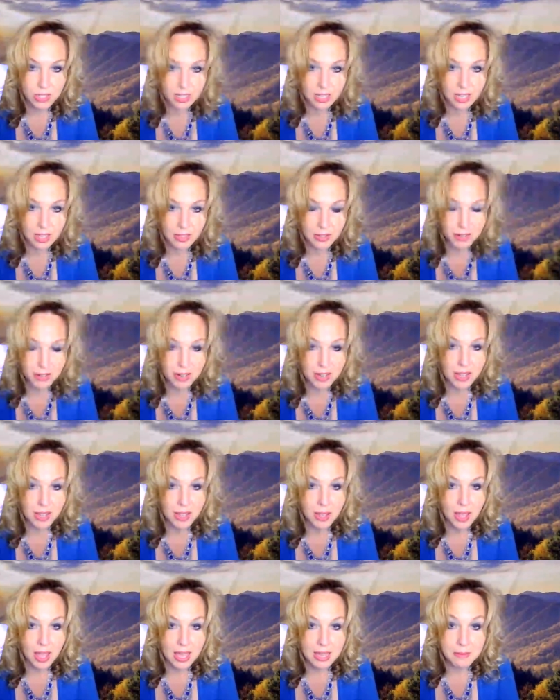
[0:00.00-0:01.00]
together
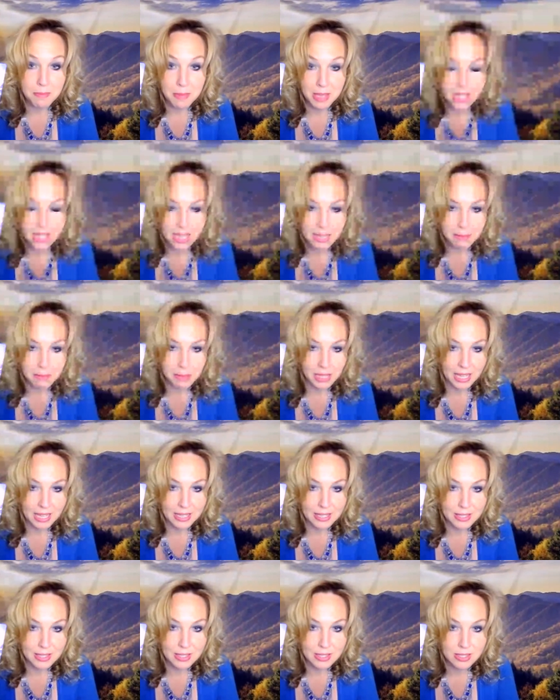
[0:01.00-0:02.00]
and making
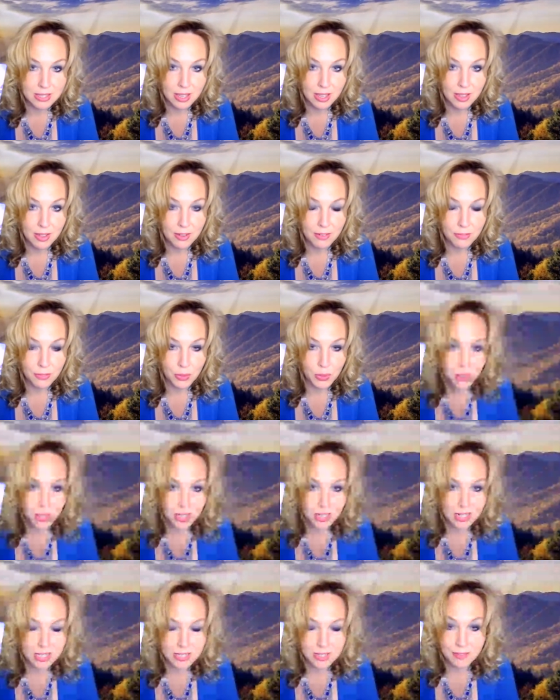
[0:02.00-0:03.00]
plans
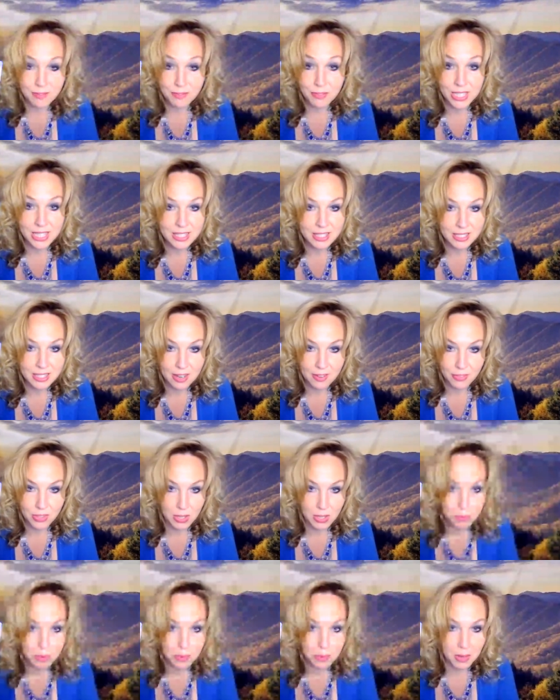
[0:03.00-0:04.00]
for some fun stuff
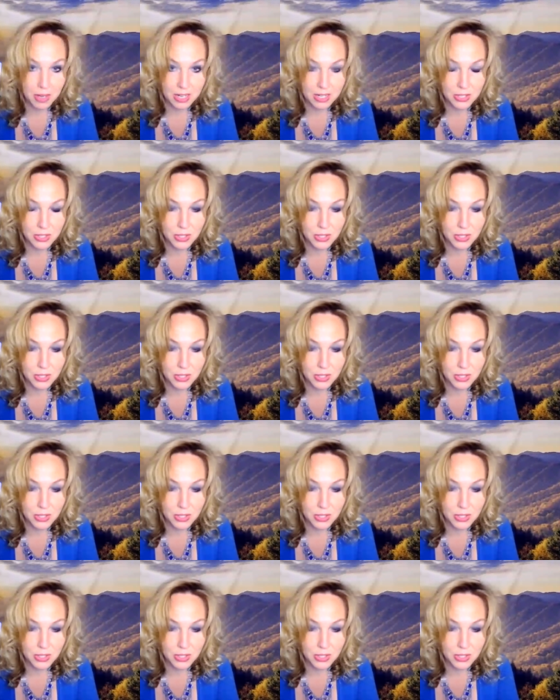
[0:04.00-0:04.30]
that we want to